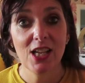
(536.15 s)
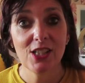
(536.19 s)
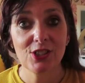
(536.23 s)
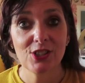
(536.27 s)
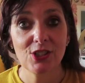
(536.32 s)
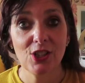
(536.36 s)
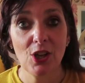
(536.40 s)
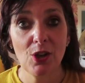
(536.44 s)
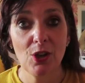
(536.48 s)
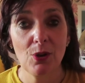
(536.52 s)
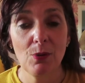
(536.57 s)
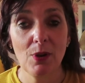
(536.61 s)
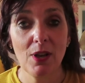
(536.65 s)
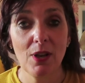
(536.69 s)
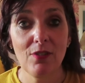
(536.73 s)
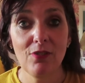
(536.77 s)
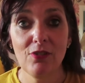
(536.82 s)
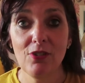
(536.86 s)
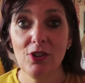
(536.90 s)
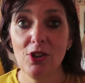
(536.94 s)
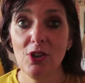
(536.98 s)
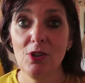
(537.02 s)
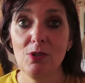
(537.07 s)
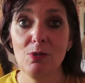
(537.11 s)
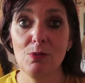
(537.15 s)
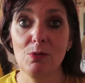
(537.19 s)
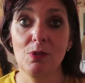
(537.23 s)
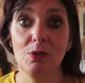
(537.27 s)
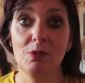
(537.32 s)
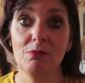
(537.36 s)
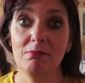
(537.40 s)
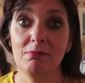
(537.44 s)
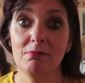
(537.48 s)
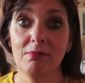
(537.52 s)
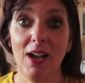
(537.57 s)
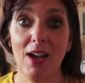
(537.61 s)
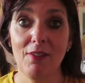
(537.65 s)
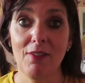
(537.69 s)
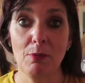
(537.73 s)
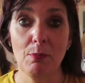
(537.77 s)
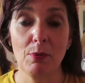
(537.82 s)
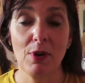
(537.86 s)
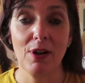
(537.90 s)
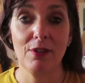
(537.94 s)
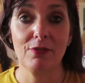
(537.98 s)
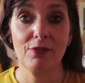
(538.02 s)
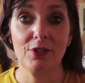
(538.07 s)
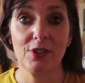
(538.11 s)
So if you have a
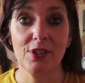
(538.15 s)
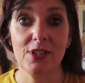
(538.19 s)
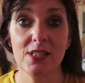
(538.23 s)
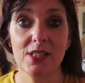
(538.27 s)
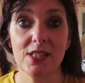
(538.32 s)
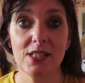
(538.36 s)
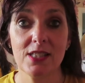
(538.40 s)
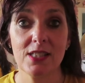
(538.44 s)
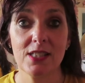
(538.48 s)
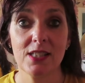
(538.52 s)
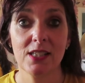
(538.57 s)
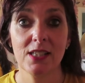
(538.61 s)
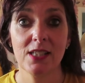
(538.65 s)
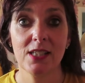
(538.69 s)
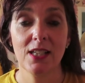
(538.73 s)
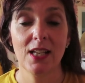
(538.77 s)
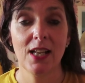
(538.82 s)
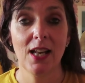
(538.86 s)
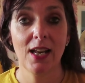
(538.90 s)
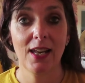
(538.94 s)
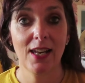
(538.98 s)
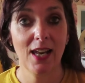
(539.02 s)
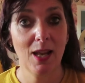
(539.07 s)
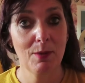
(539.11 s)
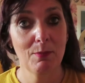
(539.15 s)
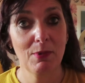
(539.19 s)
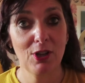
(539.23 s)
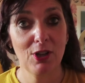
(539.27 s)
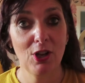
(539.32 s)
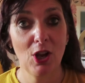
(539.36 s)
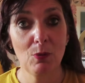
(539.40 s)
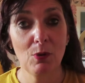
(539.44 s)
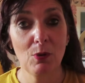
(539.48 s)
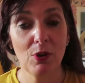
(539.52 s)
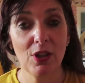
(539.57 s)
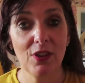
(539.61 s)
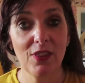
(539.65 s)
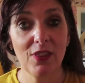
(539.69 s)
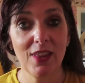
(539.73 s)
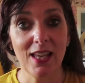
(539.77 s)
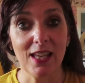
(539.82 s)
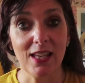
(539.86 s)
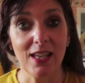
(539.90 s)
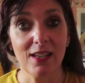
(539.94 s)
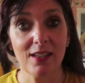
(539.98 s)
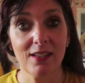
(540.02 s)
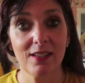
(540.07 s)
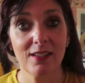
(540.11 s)
preference, let me know what you
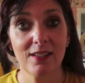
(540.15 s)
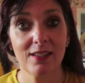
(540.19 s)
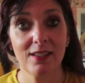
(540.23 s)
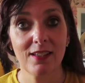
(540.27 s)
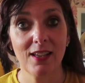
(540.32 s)
think.